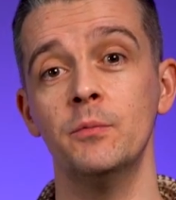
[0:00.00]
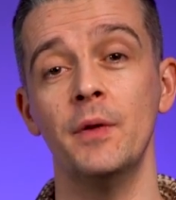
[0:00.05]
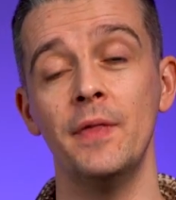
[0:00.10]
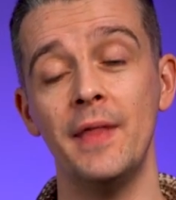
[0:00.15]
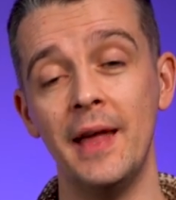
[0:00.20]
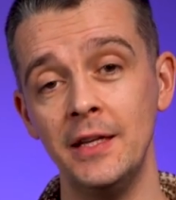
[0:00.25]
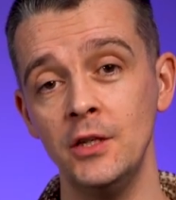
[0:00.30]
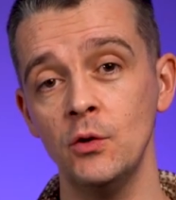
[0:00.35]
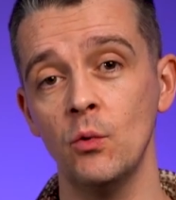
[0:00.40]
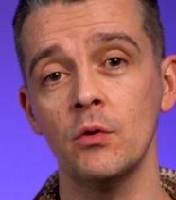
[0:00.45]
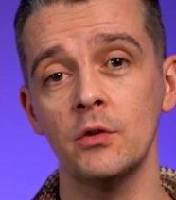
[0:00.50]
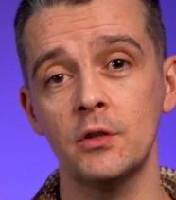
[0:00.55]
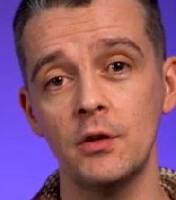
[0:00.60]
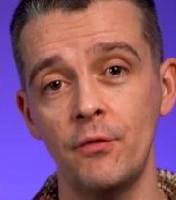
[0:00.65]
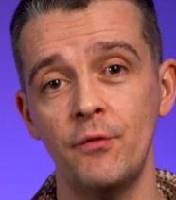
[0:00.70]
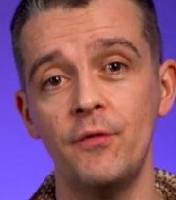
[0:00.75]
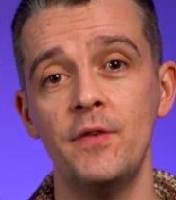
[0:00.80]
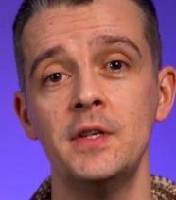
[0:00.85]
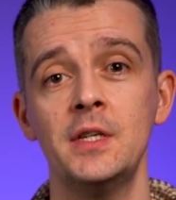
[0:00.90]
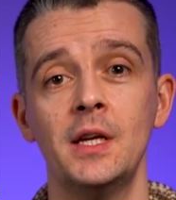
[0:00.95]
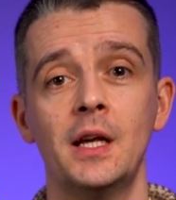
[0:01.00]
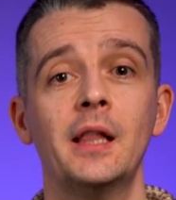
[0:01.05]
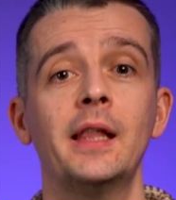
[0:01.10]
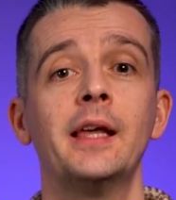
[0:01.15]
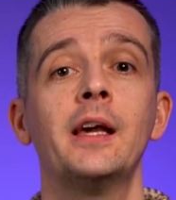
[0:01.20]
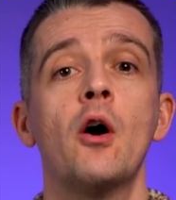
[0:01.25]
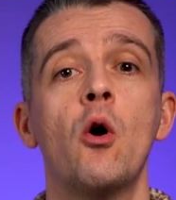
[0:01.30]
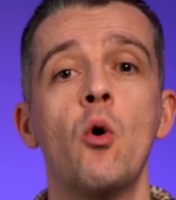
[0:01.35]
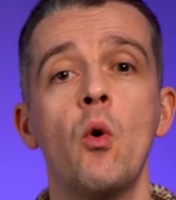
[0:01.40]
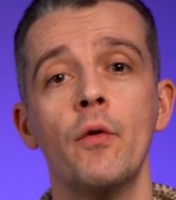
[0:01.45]
But then you want to physically
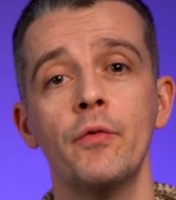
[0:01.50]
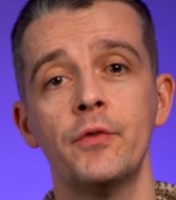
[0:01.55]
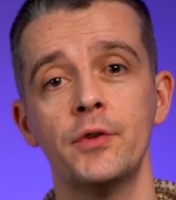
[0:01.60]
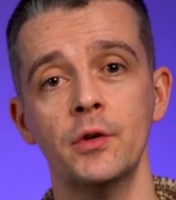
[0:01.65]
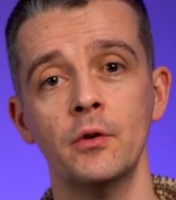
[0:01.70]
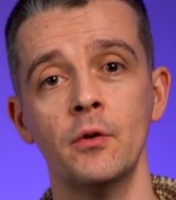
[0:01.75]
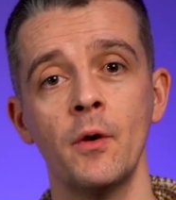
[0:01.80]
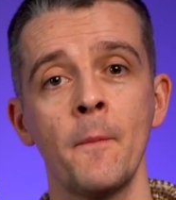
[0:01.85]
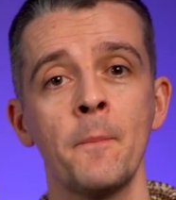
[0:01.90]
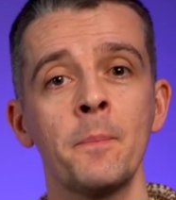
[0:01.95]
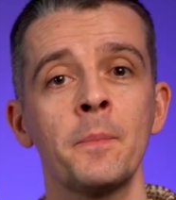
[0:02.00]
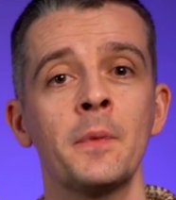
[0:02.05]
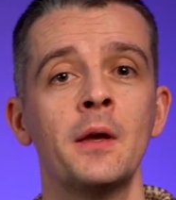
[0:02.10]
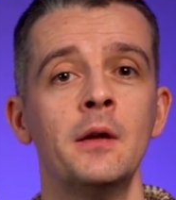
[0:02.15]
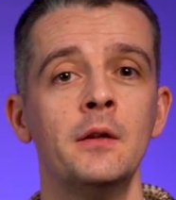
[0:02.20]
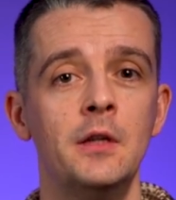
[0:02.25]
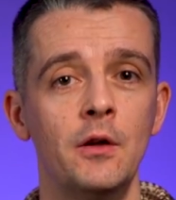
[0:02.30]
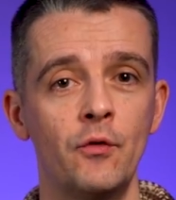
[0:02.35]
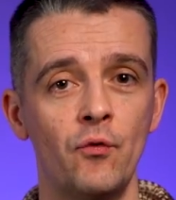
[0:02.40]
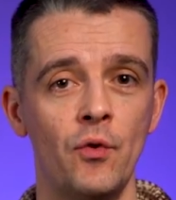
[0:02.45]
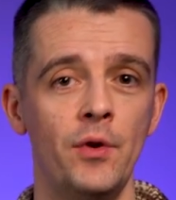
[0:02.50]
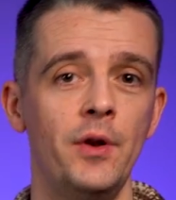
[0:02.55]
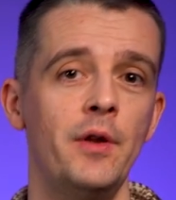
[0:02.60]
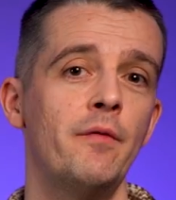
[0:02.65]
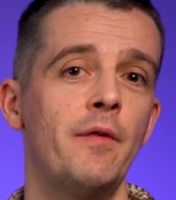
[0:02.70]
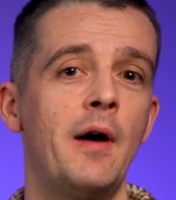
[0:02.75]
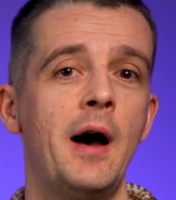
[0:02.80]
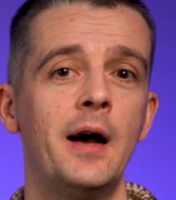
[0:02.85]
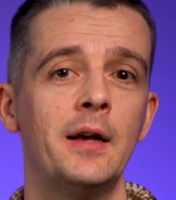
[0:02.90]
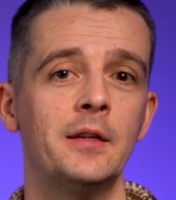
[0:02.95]
go onto different
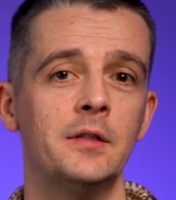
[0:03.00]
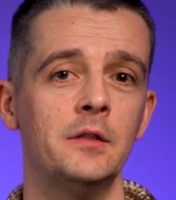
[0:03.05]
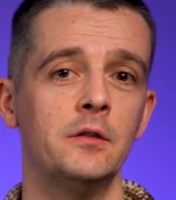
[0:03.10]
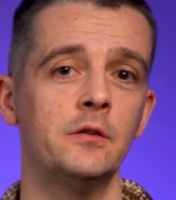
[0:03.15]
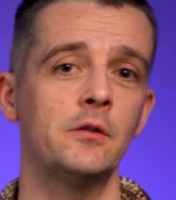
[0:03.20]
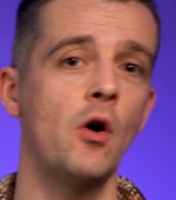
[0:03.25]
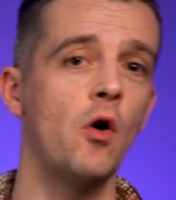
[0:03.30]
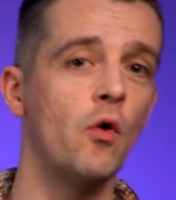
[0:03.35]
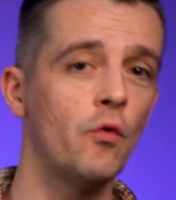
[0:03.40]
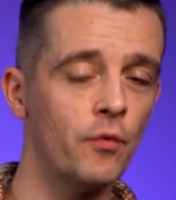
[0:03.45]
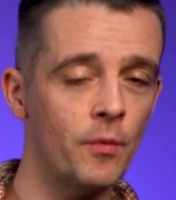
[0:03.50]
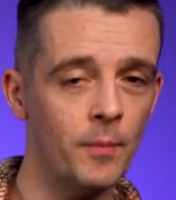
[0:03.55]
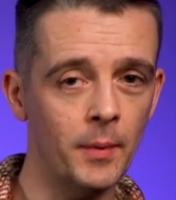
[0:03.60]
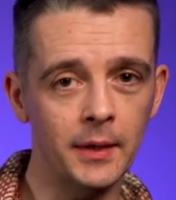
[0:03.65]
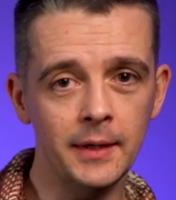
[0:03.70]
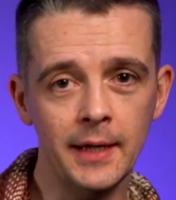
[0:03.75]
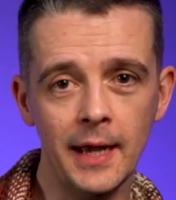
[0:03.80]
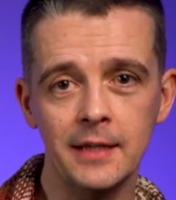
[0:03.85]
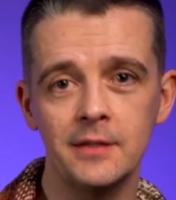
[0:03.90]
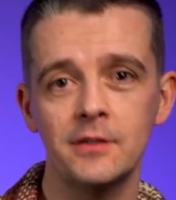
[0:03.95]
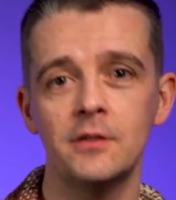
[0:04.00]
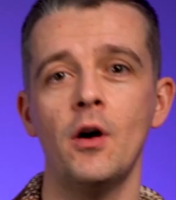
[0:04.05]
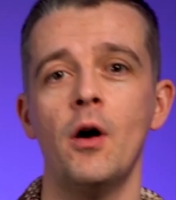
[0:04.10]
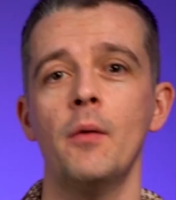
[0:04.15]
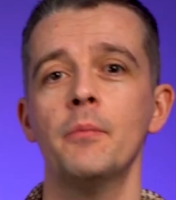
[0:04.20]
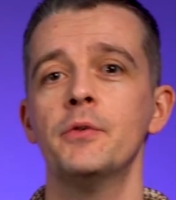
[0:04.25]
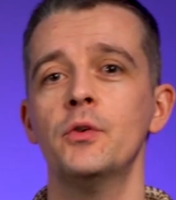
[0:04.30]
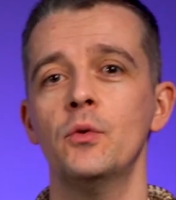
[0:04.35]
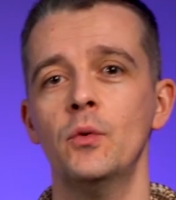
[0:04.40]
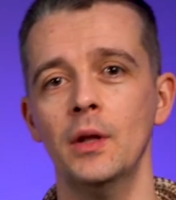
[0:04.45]
devices, go from a
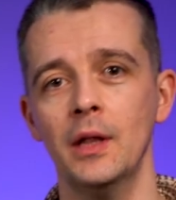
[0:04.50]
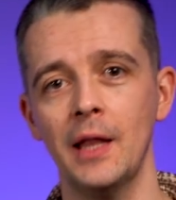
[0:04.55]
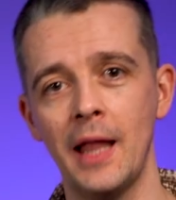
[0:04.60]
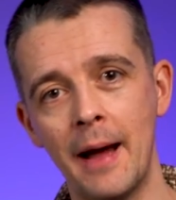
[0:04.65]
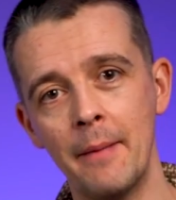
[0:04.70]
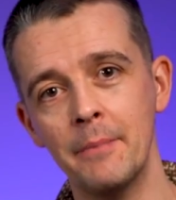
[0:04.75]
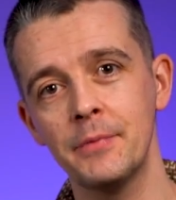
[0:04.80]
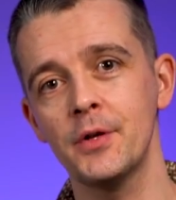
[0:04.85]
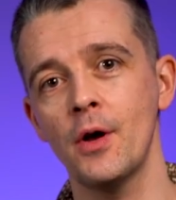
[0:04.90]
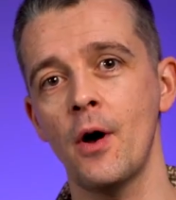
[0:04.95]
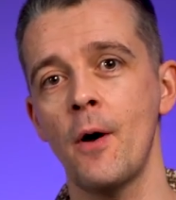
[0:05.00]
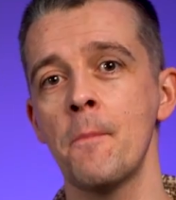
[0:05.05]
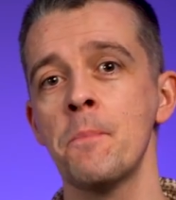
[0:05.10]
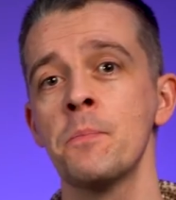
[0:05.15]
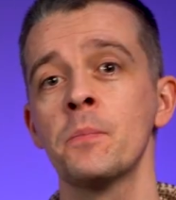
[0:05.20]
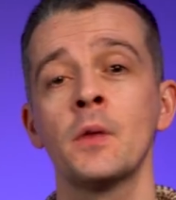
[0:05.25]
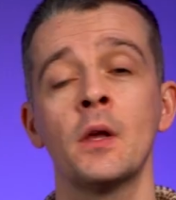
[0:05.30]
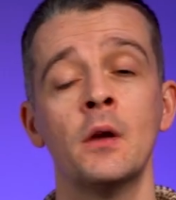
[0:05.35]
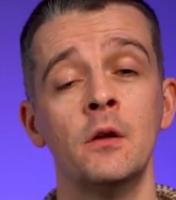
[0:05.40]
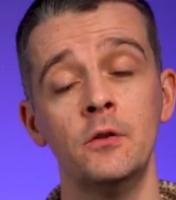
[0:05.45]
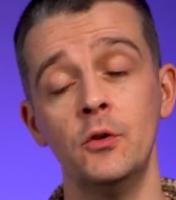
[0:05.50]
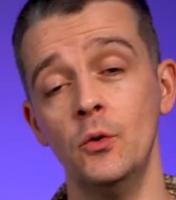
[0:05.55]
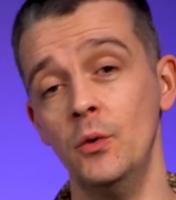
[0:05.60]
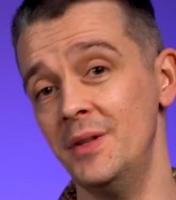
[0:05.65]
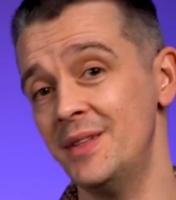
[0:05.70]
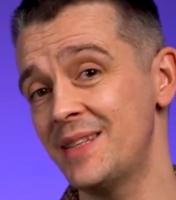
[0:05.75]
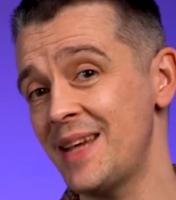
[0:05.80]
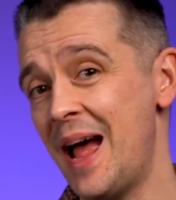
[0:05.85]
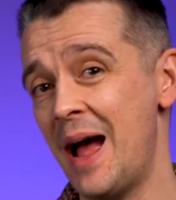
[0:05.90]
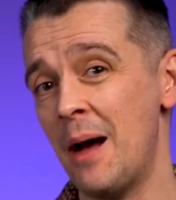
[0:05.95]
desktop to a laptop, to a
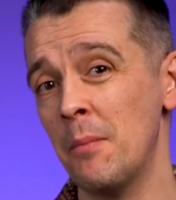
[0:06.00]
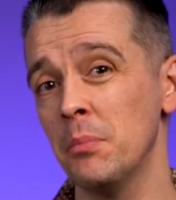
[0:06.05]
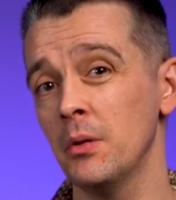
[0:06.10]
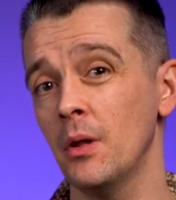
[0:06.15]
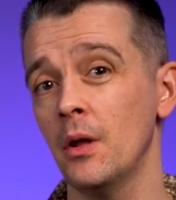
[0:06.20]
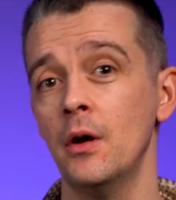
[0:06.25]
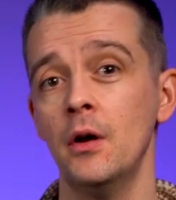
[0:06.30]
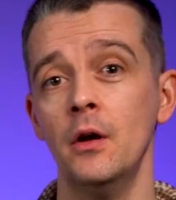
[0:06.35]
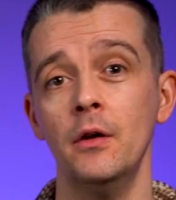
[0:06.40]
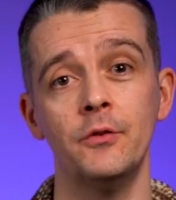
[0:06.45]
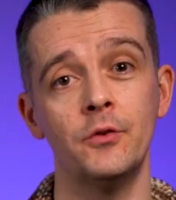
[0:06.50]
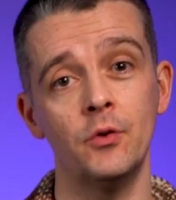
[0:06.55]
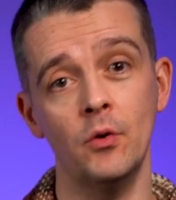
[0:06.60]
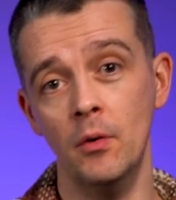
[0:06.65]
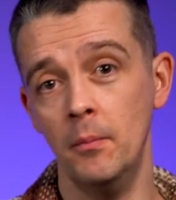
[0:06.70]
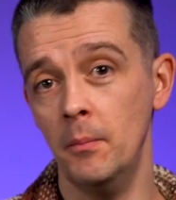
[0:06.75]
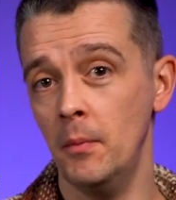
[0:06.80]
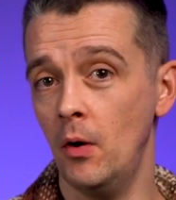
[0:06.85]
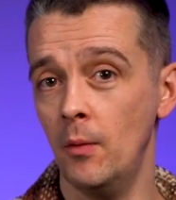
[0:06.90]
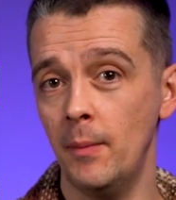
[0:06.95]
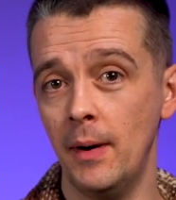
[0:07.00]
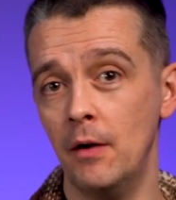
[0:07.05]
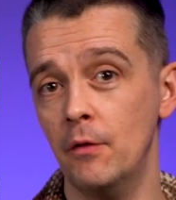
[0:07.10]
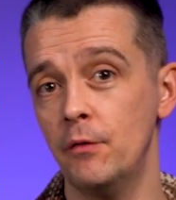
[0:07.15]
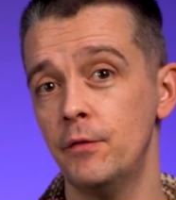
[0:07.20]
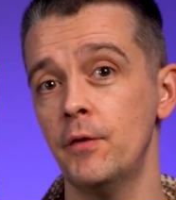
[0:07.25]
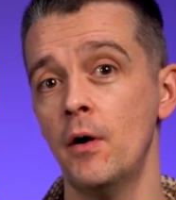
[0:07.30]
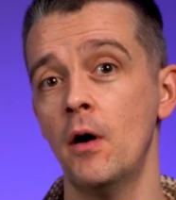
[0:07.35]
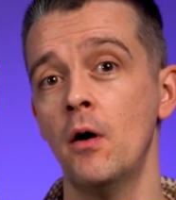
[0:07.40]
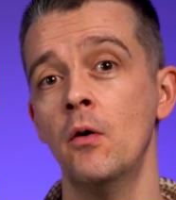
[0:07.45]
tablet, to a mobile
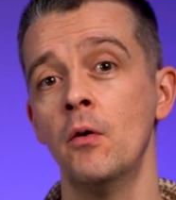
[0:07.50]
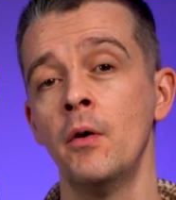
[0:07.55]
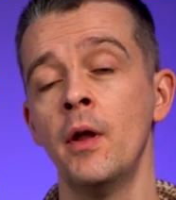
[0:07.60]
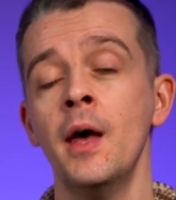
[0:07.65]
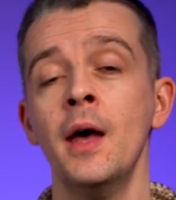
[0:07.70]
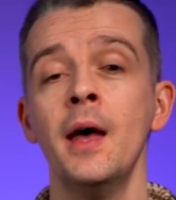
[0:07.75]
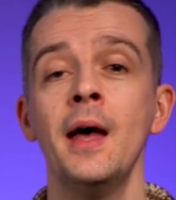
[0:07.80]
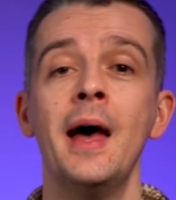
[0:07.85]
phone,